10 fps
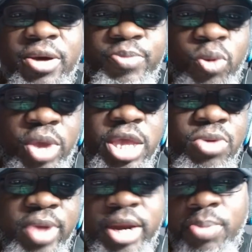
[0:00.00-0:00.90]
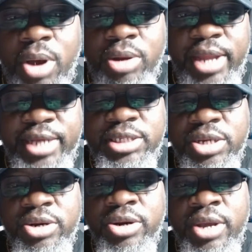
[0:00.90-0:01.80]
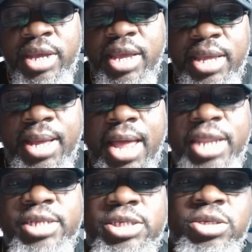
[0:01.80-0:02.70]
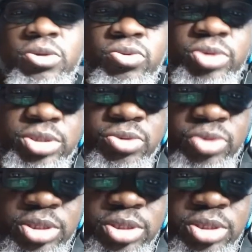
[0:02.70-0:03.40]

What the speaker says: The way he ran the ball last year in college was